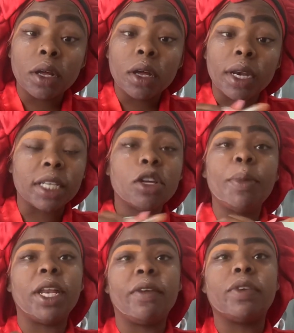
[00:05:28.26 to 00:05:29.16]
That's gonna
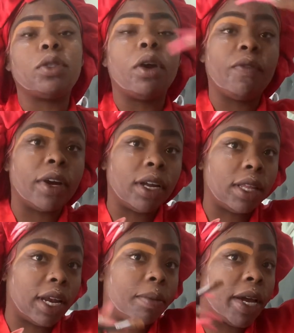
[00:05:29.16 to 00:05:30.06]
be a different story for another
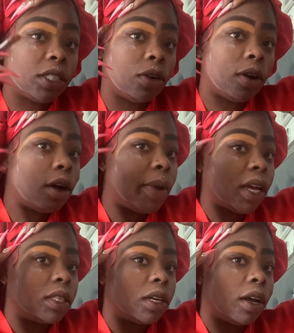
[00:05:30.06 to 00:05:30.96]
day. I'm actually gonna come back
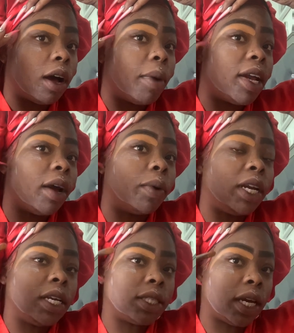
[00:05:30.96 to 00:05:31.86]
and tell y'all about that one of
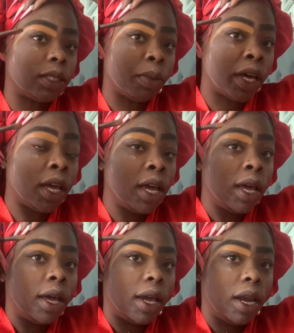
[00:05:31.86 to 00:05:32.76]
these days. But
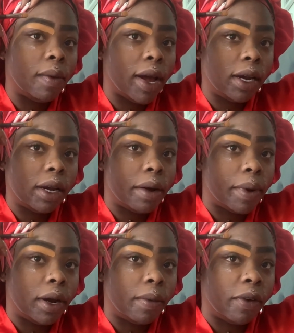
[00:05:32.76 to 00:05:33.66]
anyway, I ended up
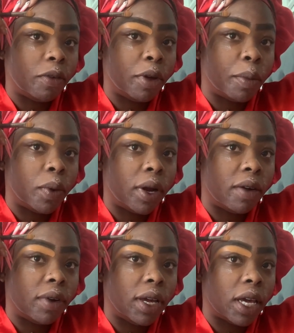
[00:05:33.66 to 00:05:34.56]
running away from him or
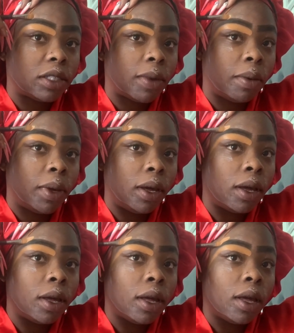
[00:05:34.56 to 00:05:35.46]
whatever the case may be.
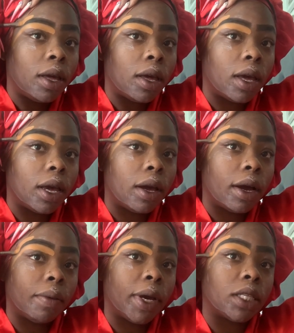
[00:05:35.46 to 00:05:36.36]
And
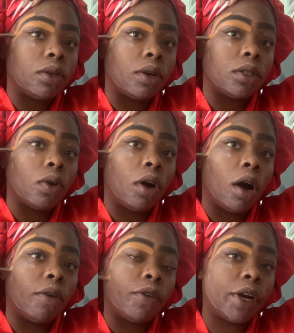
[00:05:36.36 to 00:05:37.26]
I ran to a
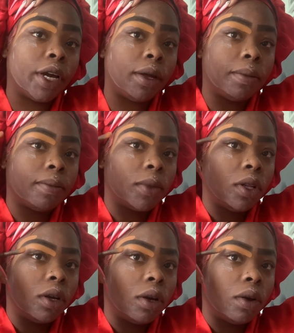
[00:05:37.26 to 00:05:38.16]
so-called friend
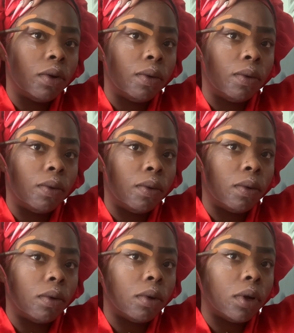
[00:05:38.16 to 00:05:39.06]

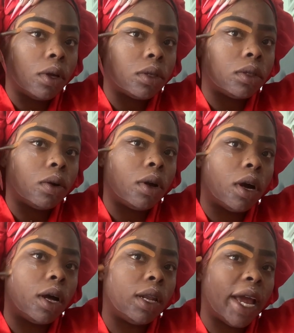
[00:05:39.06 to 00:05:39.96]
who
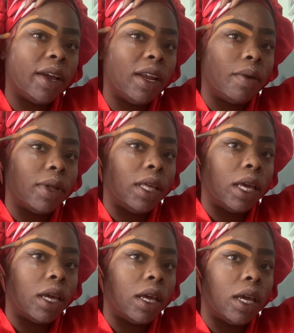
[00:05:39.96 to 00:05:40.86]
so-called, like, he didn't
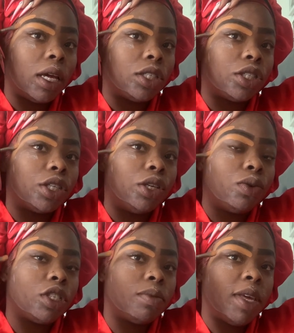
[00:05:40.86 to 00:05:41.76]
really
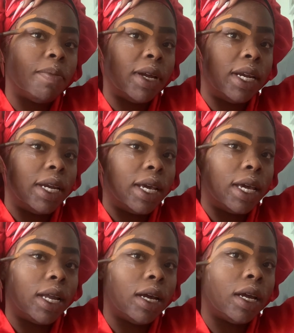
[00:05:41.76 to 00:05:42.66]
introduce me, but he
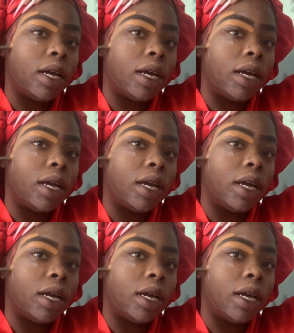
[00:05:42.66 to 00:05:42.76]
did.